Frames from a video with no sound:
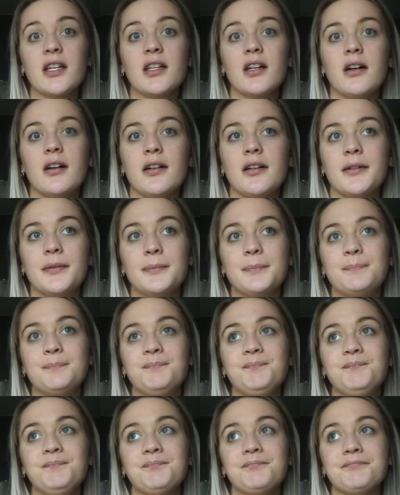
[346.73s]

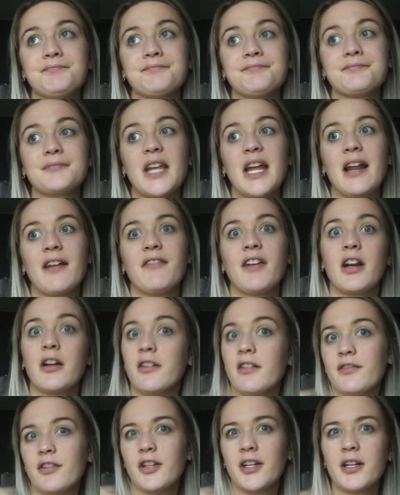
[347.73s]
And I
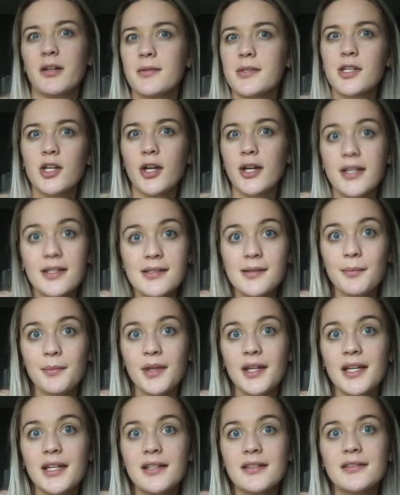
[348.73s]
finally felt like I was good at
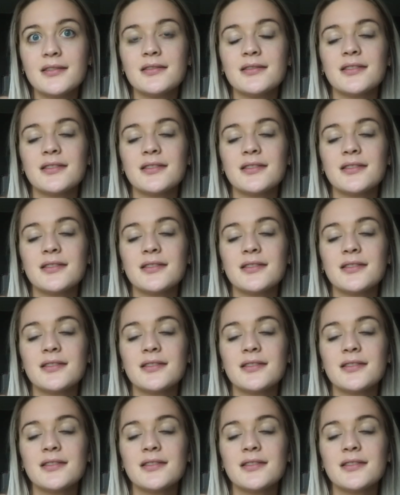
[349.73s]
something.